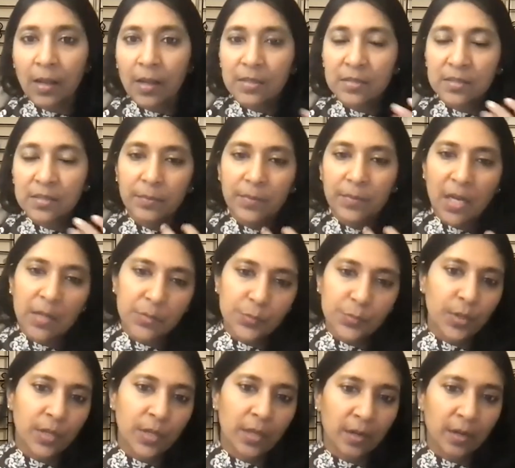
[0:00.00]
Sometimes
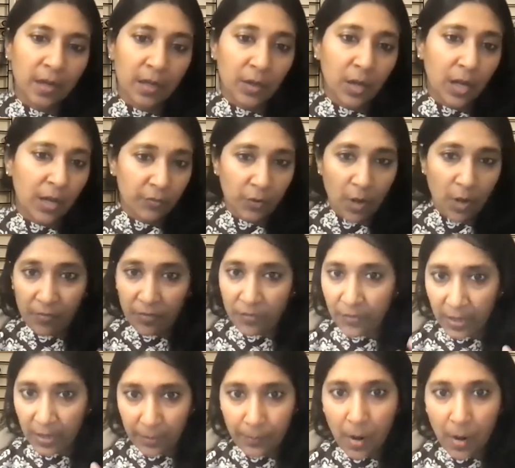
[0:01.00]
if you have a
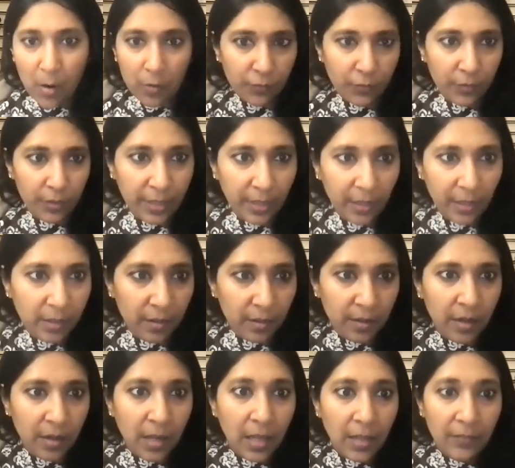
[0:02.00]
very powerful
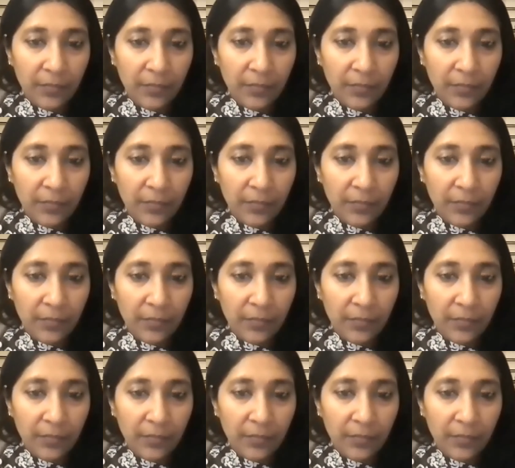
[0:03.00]
healer,